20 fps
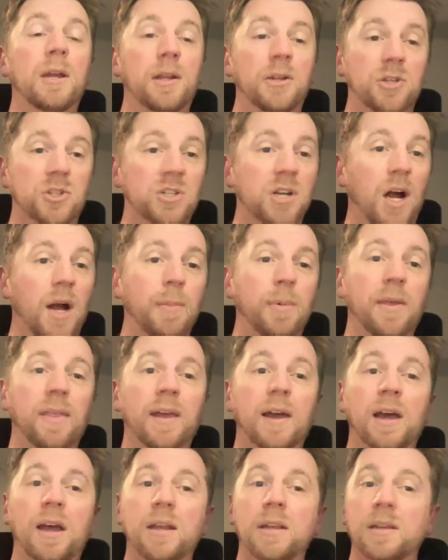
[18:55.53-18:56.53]
Just copy
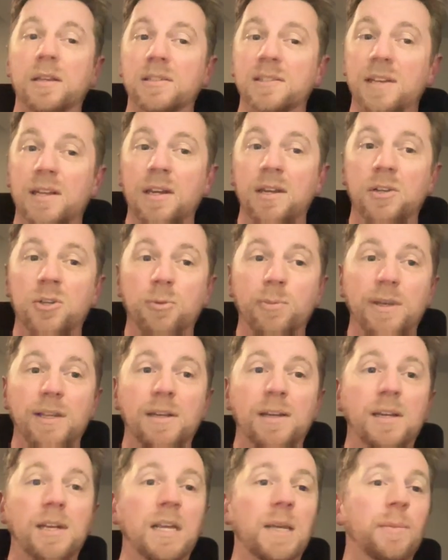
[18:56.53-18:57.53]
that, send it to me in
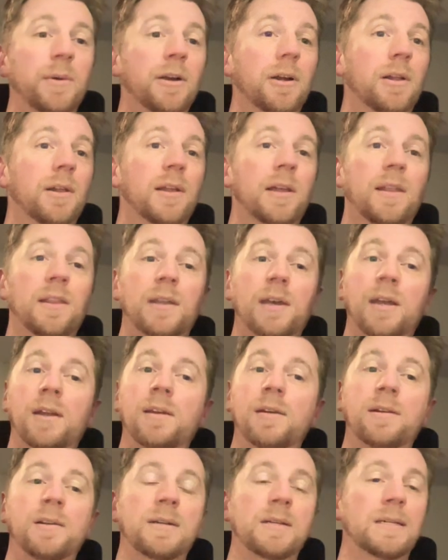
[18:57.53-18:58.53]
an email, and
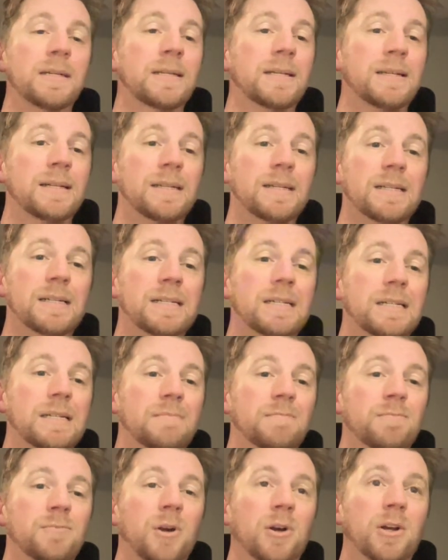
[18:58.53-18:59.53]
then
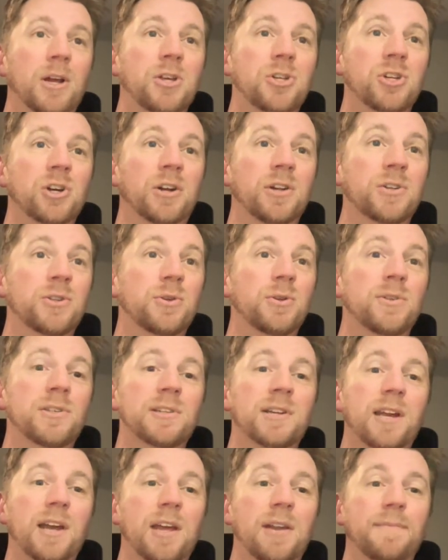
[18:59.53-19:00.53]
I'll get you on as soon as I
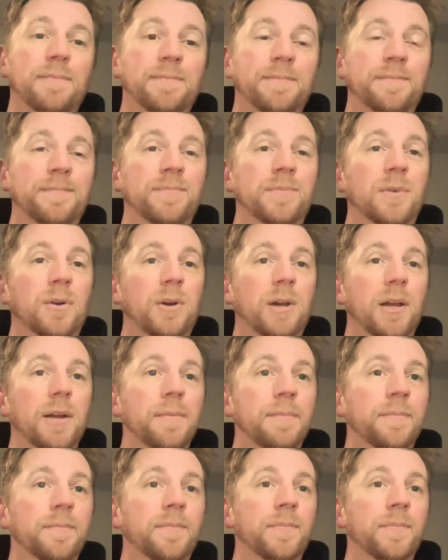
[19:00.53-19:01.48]
can. Okay?